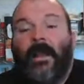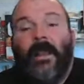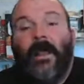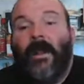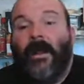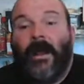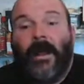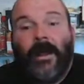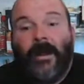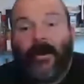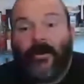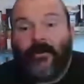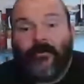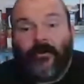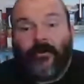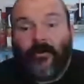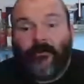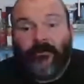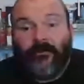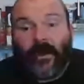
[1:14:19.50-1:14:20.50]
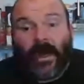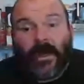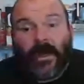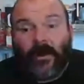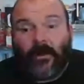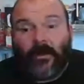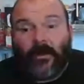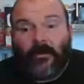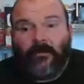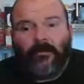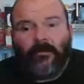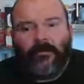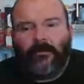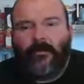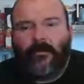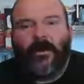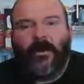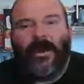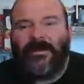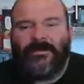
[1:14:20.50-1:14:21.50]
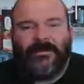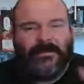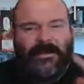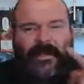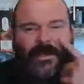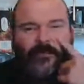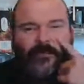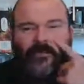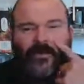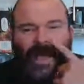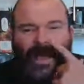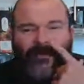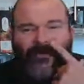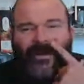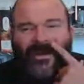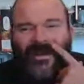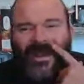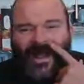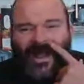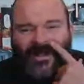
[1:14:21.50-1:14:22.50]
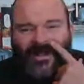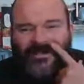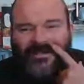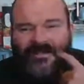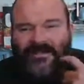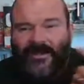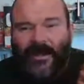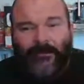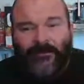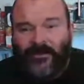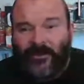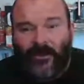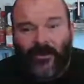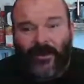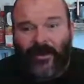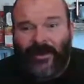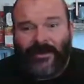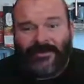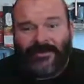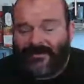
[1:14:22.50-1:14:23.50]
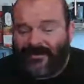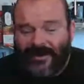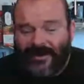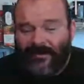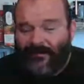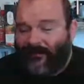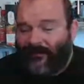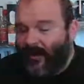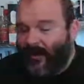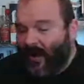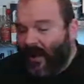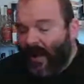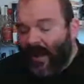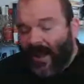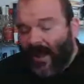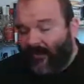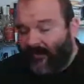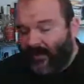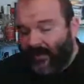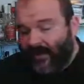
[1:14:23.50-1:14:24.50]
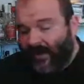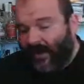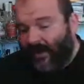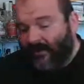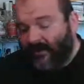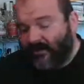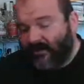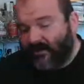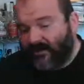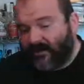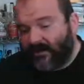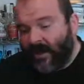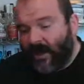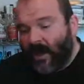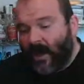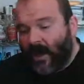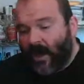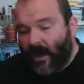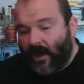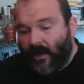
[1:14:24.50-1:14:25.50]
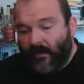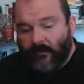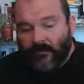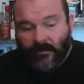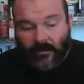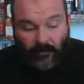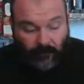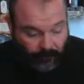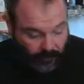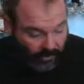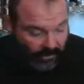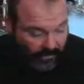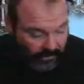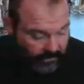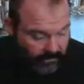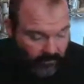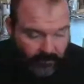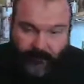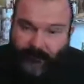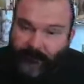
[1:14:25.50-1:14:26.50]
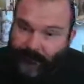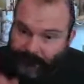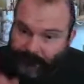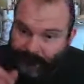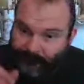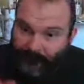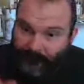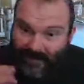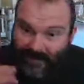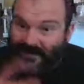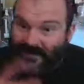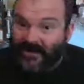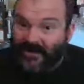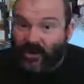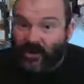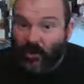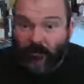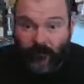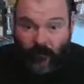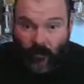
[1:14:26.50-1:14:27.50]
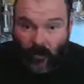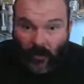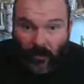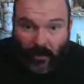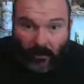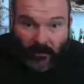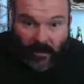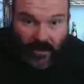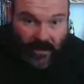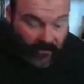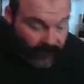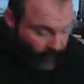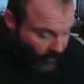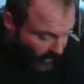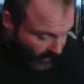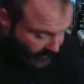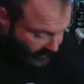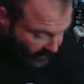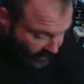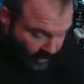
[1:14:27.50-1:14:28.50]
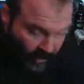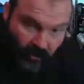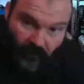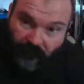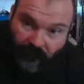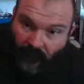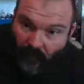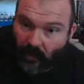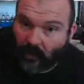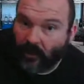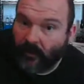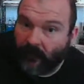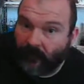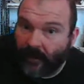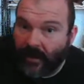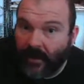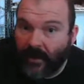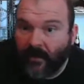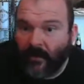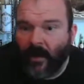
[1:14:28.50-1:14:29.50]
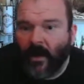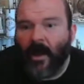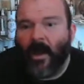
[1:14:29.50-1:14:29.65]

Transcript: I got a lot of irons in the fire. I just keep having analogies. I'm sorry. I just keep having analogies. But this is a twofer. I'm going to give you guys a twofer. You ready?